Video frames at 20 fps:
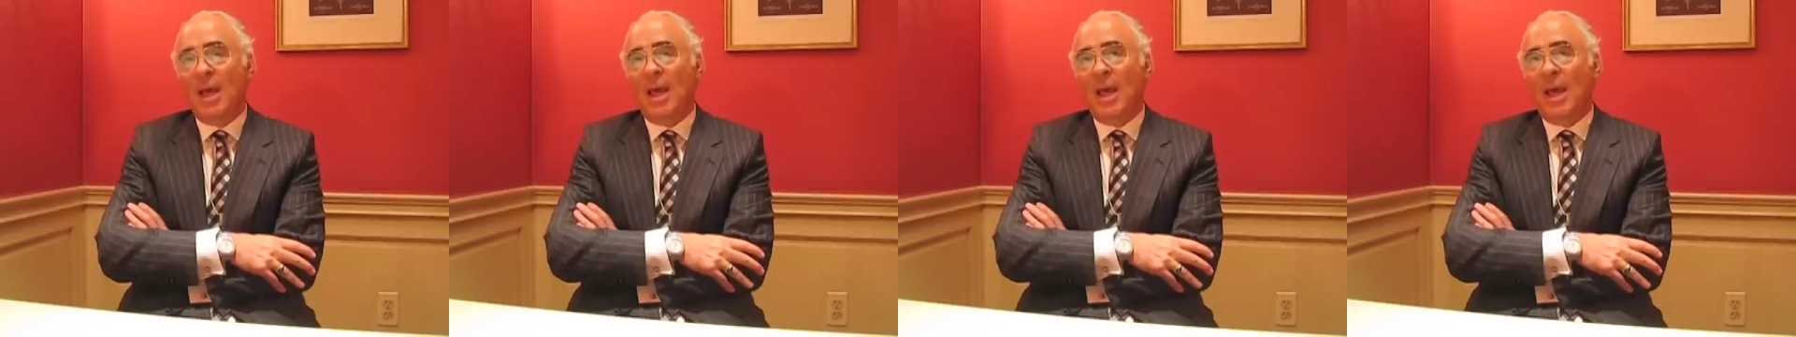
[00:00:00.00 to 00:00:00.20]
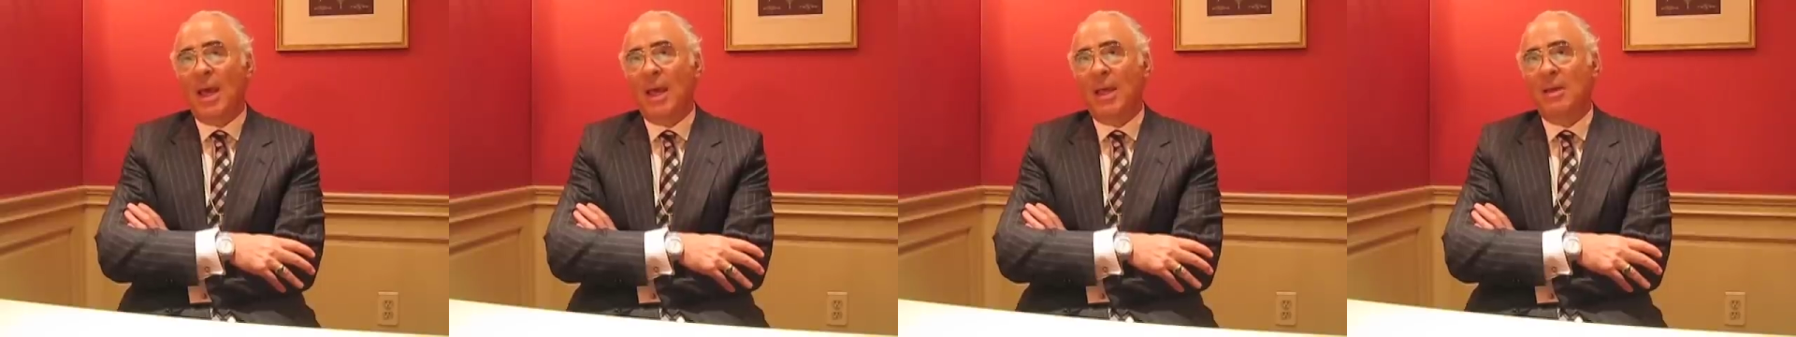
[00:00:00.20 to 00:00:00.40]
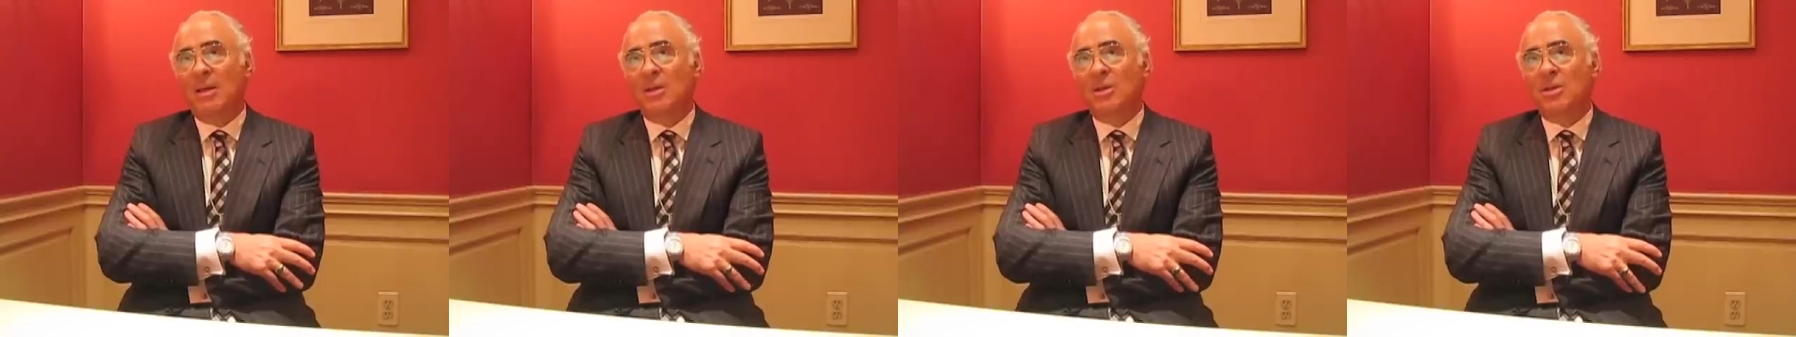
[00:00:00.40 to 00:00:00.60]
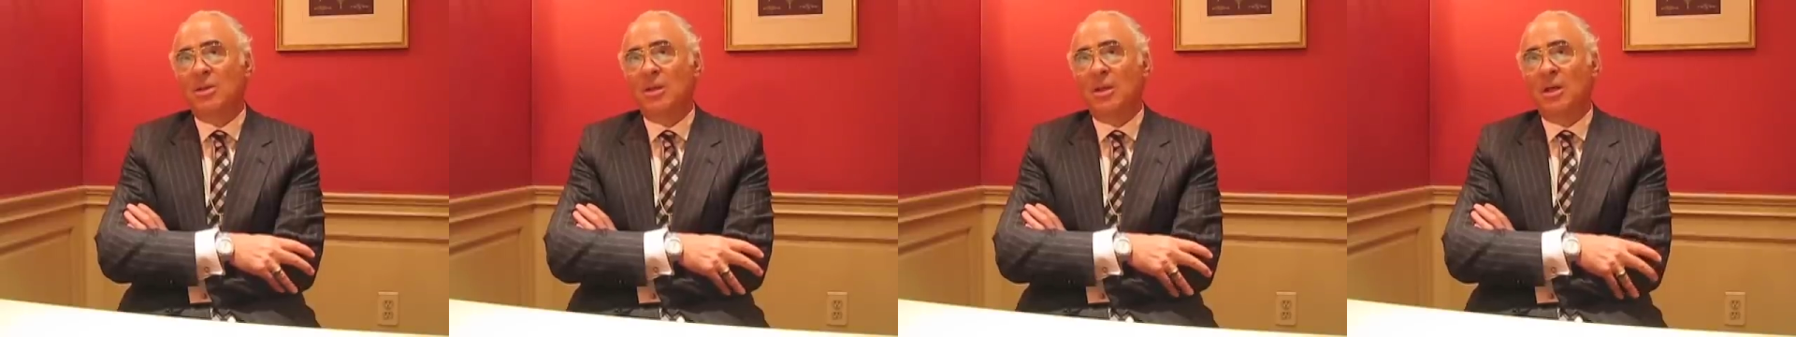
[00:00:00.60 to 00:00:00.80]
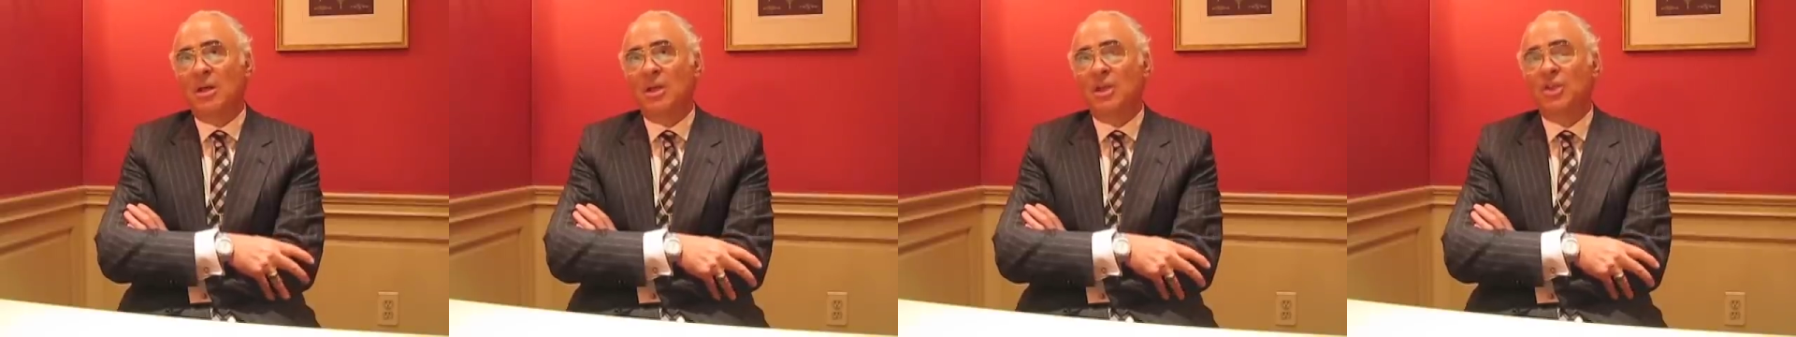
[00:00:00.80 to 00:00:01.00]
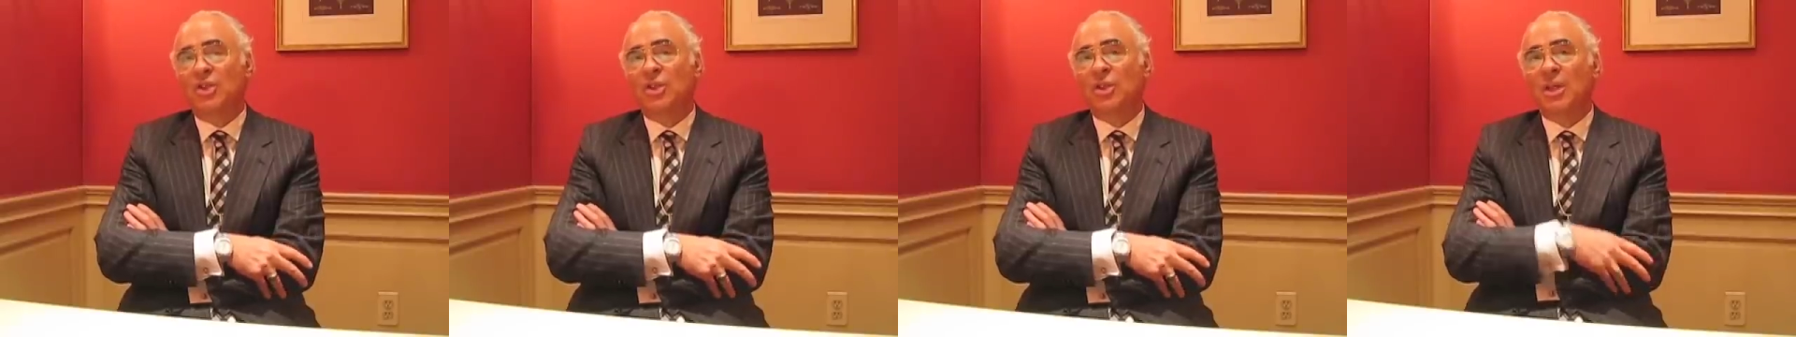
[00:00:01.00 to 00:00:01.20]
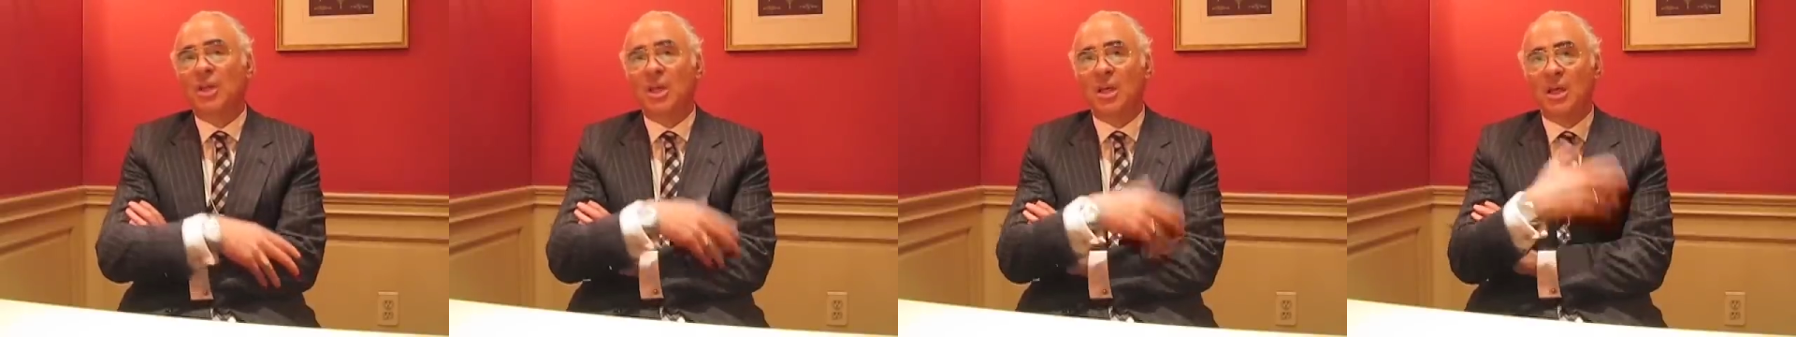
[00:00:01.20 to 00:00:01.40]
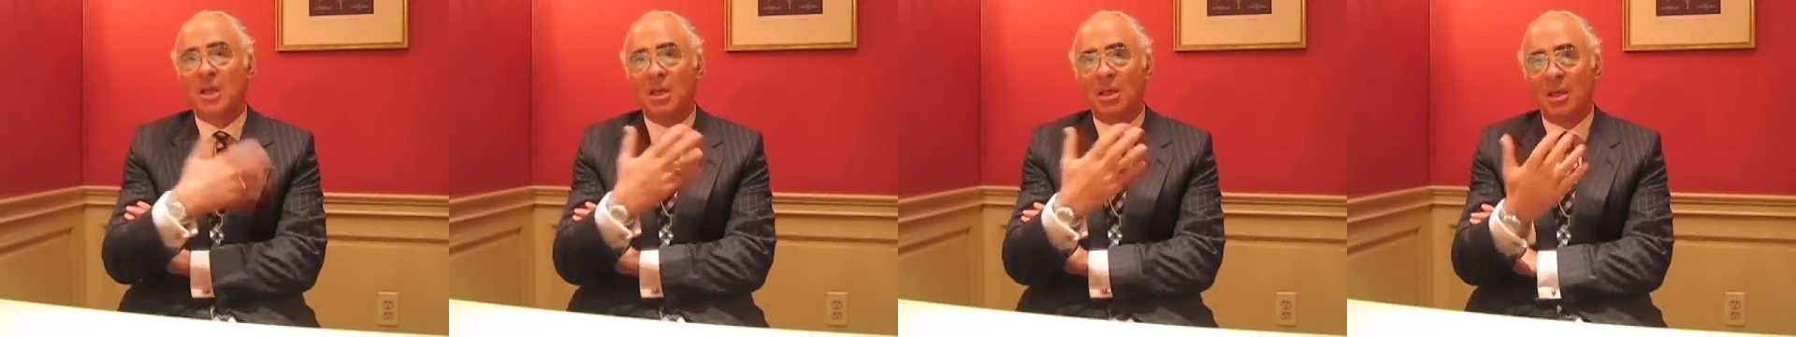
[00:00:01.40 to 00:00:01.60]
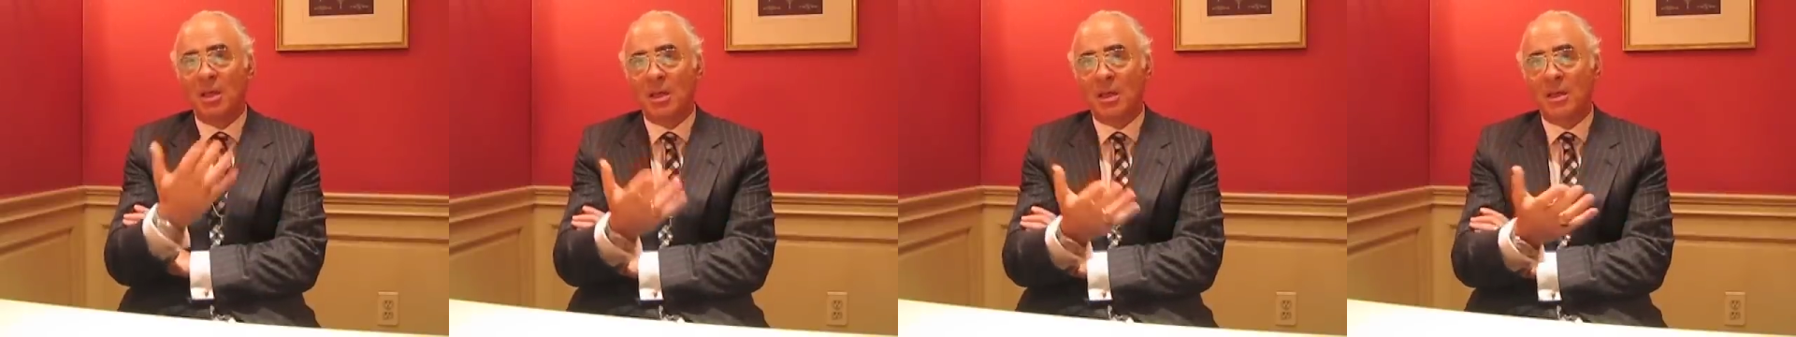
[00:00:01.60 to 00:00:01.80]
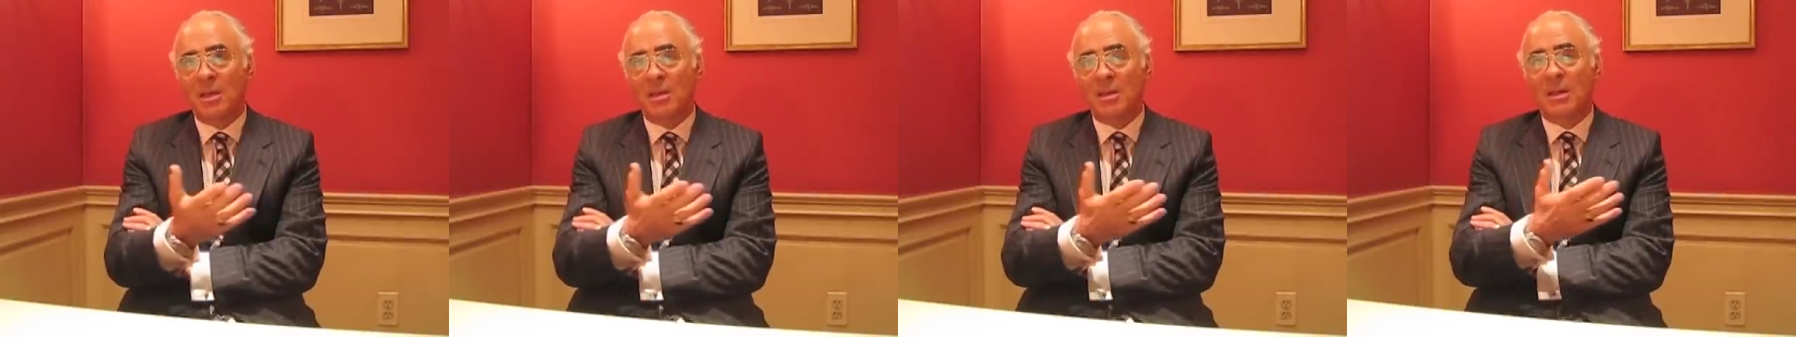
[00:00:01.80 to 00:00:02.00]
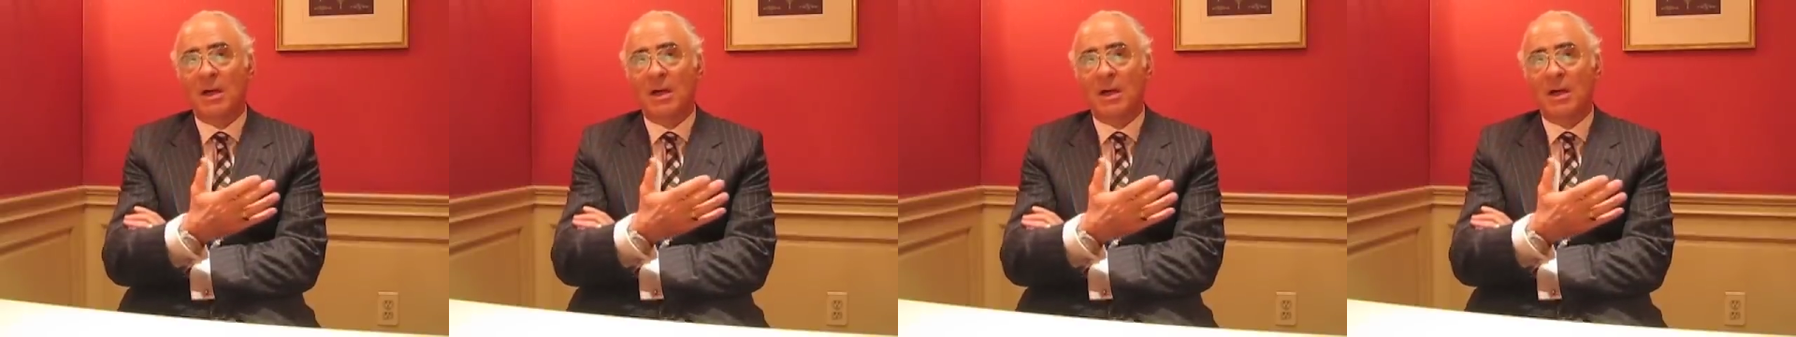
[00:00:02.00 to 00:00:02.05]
and she